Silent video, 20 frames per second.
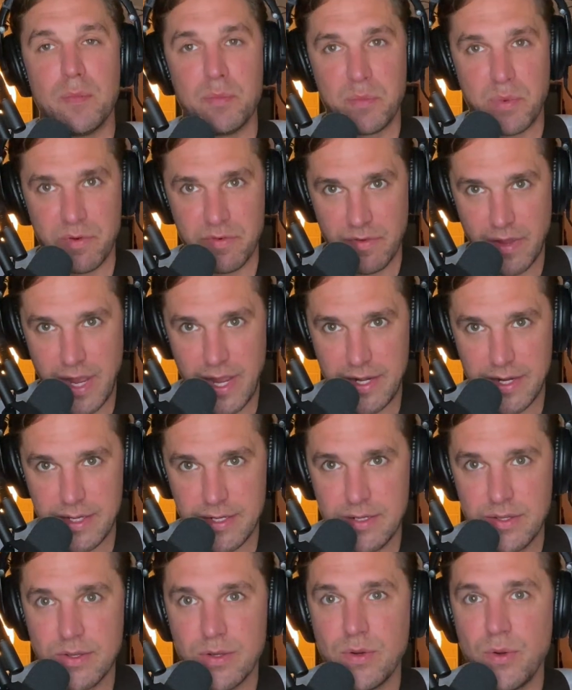
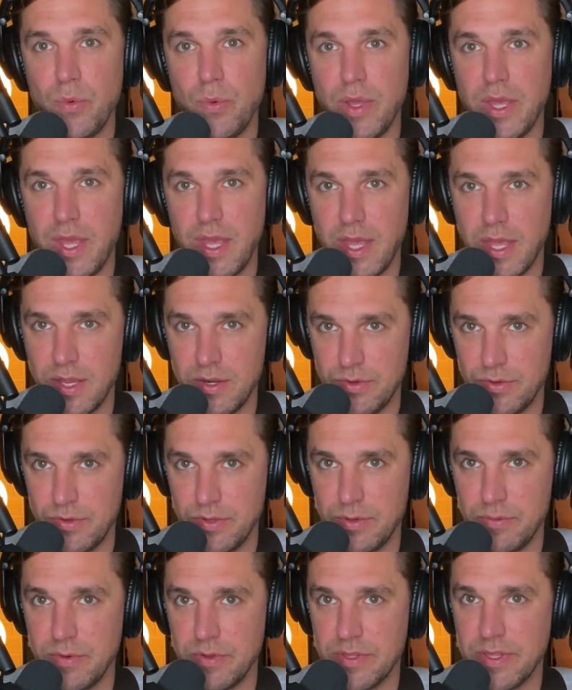provided we handle
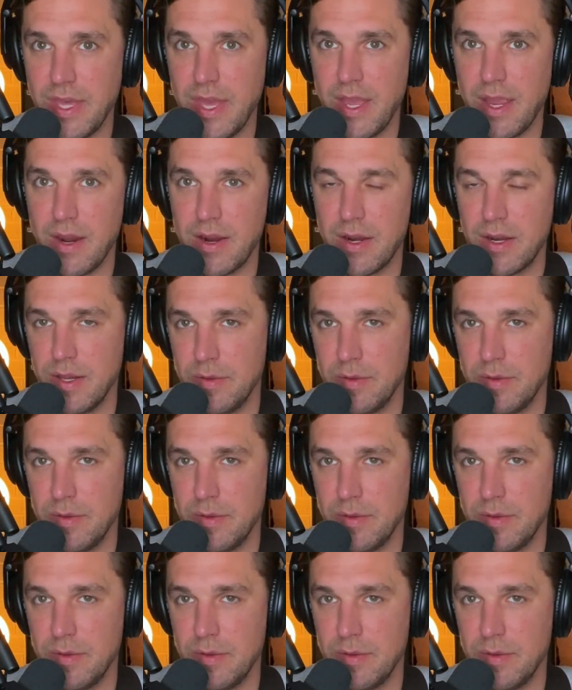it with care